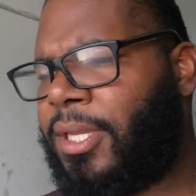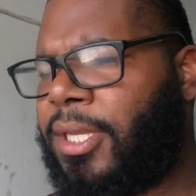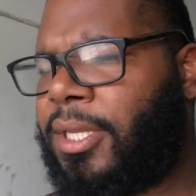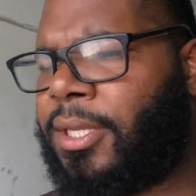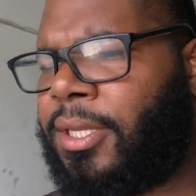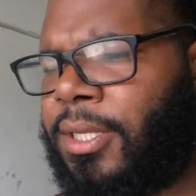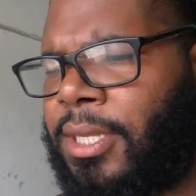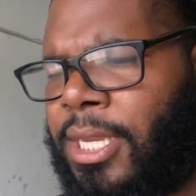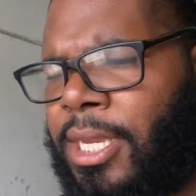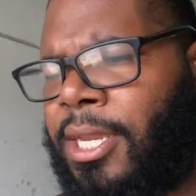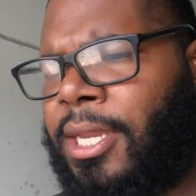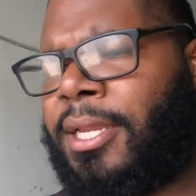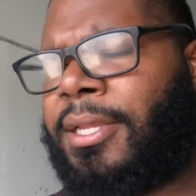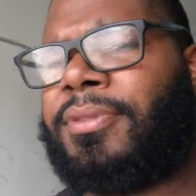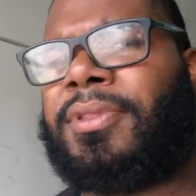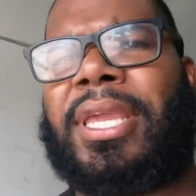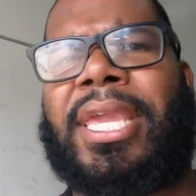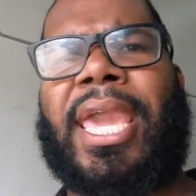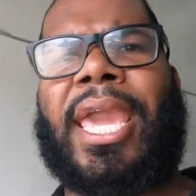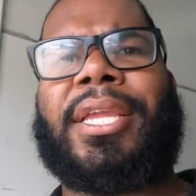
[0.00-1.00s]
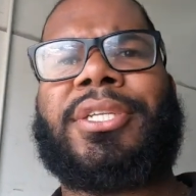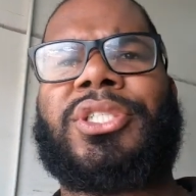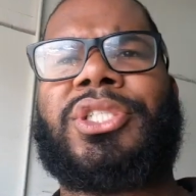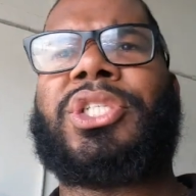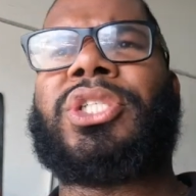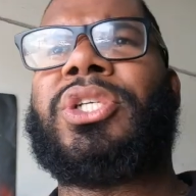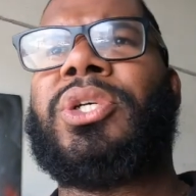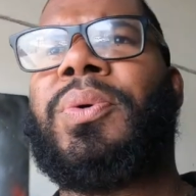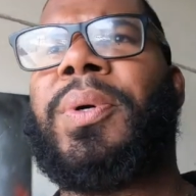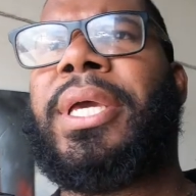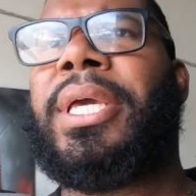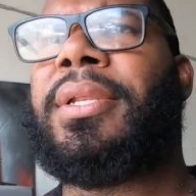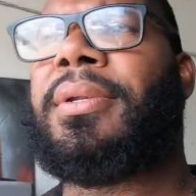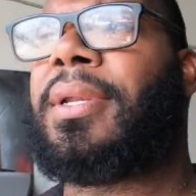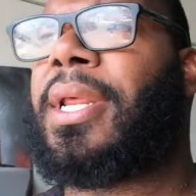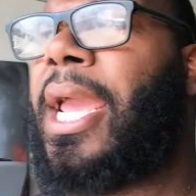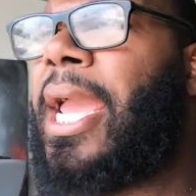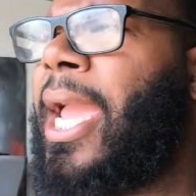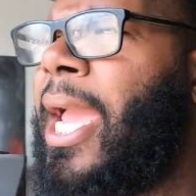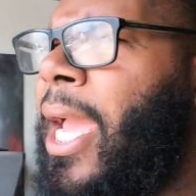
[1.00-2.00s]
the gauges to it
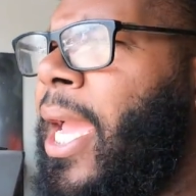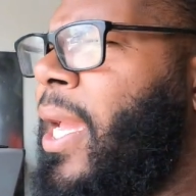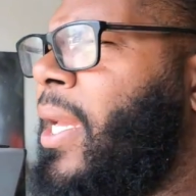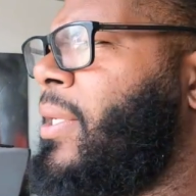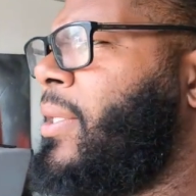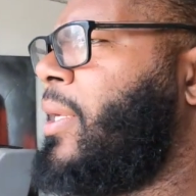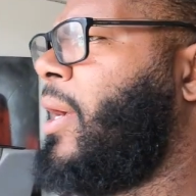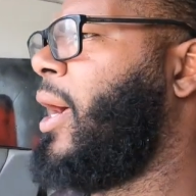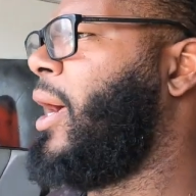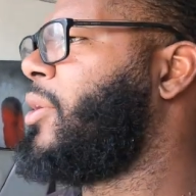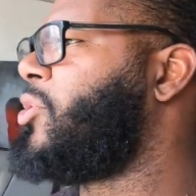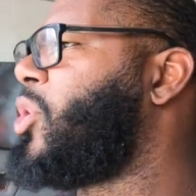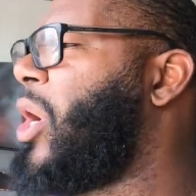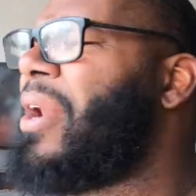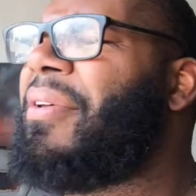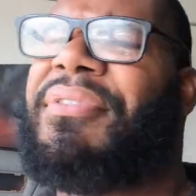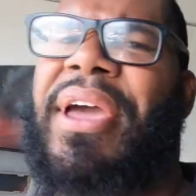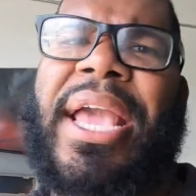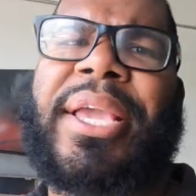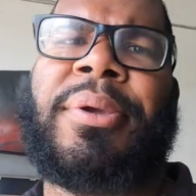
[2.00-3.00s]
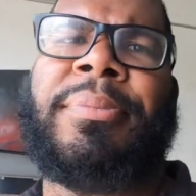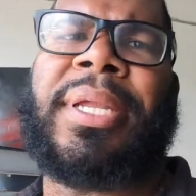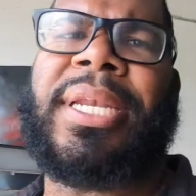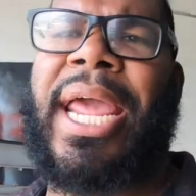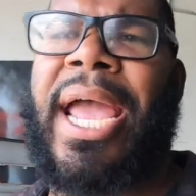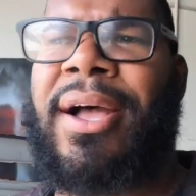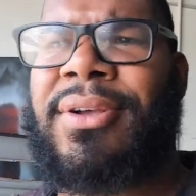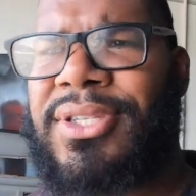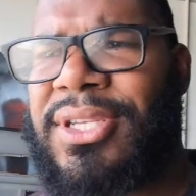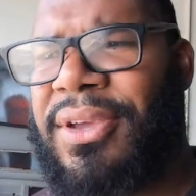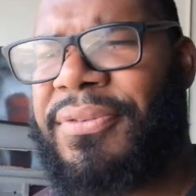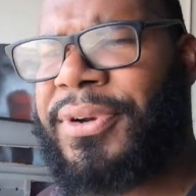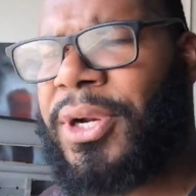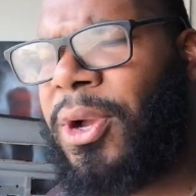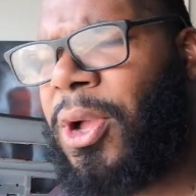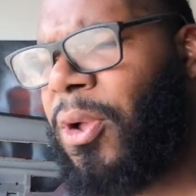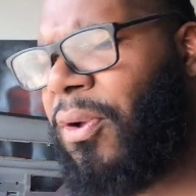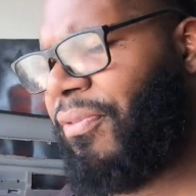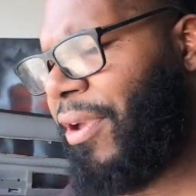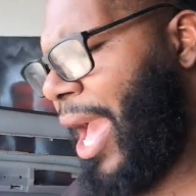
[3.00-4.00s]
and tried to vacuum it down, see if
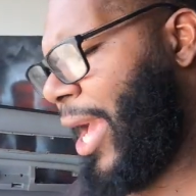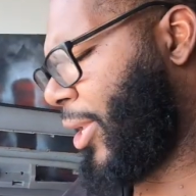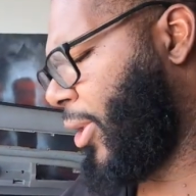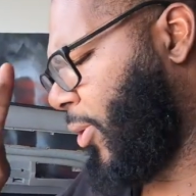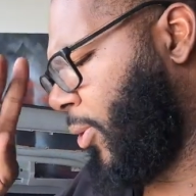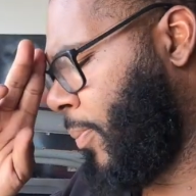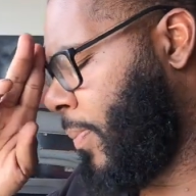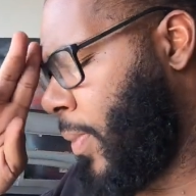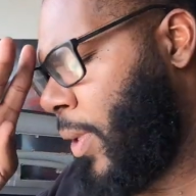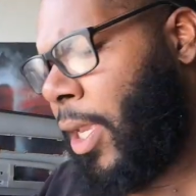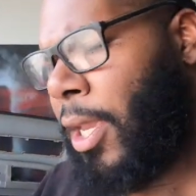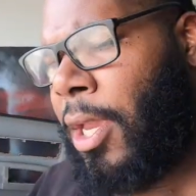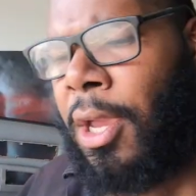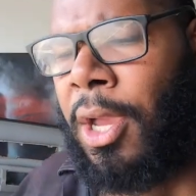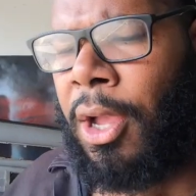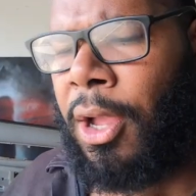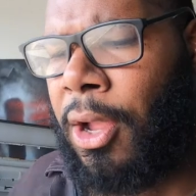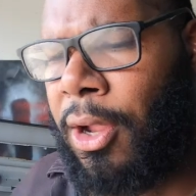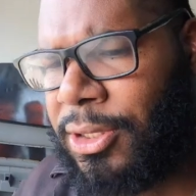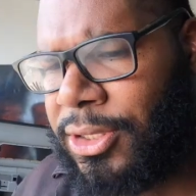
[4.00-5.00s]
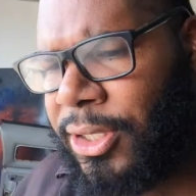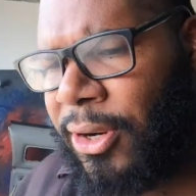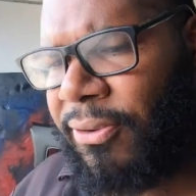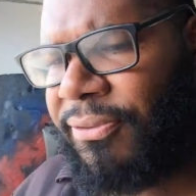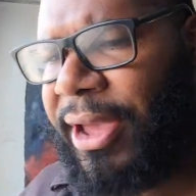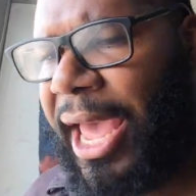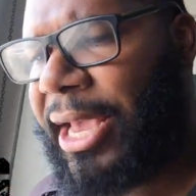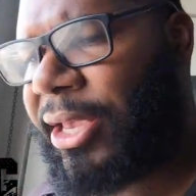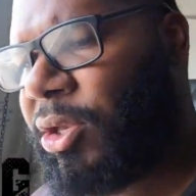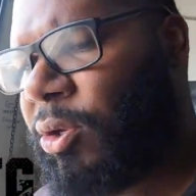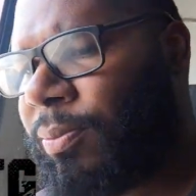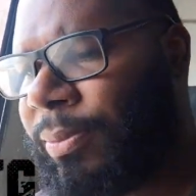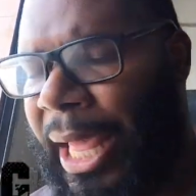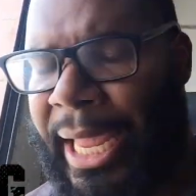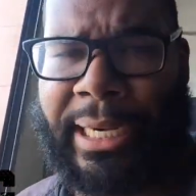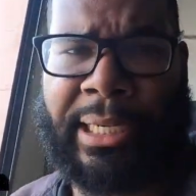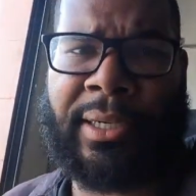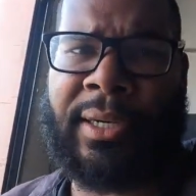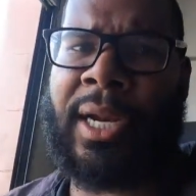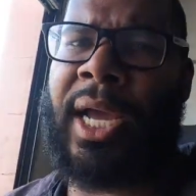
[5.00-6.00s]
it'll hold vacuum. Holds no vacuum,
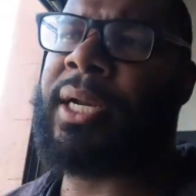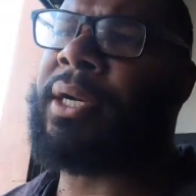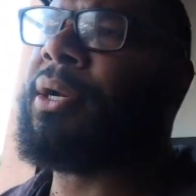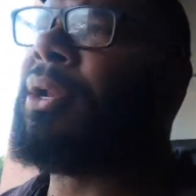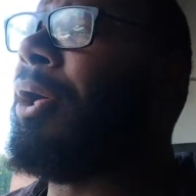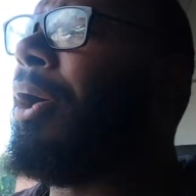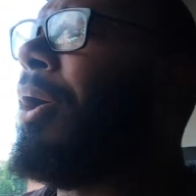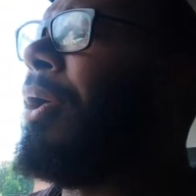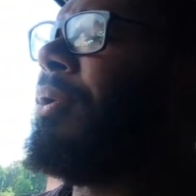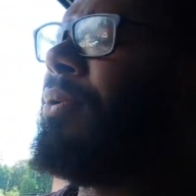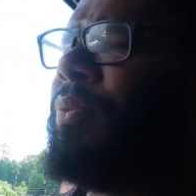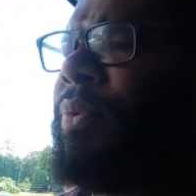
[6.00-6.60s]
like none at all.